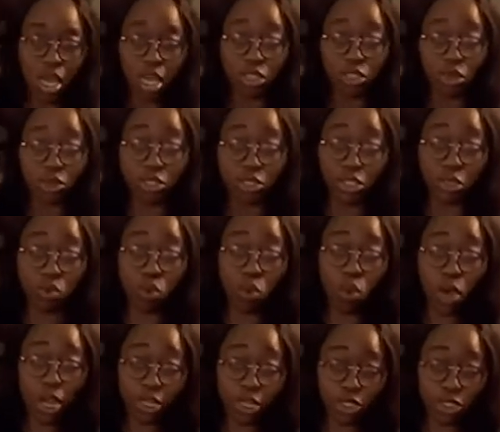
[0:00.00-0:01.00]
So just
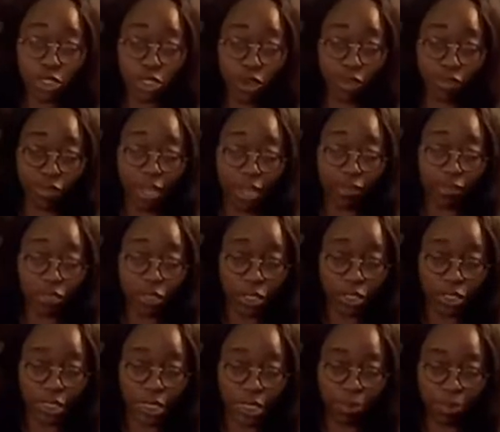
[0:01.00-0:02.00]
one serving of
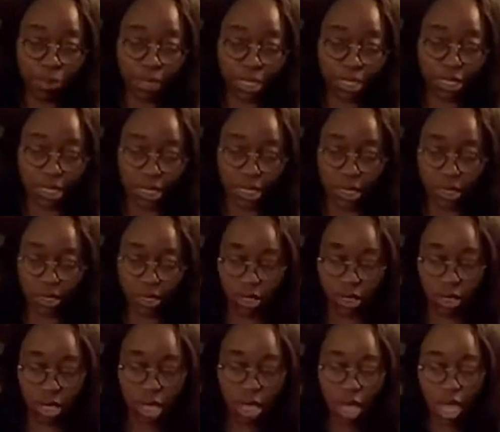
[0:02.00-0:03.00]
thirteen pieces.
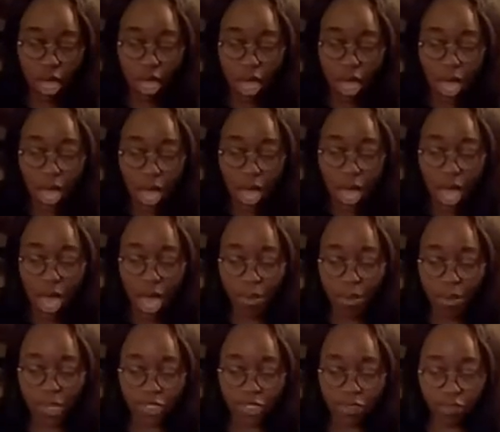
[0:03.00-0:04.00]
How
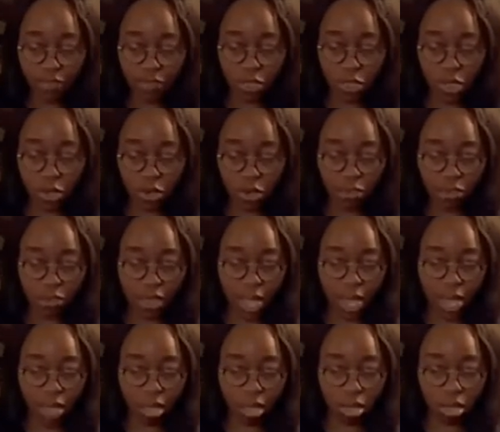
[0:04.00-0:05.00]
much total
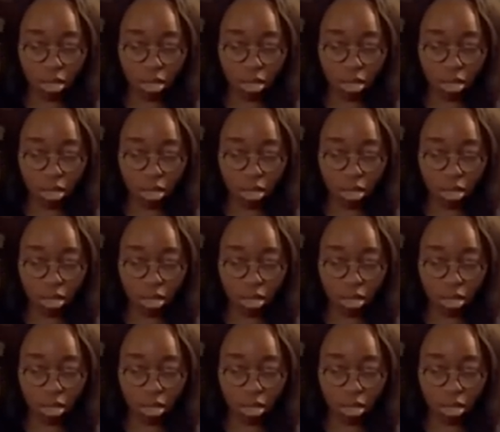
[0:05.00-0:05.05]
fat?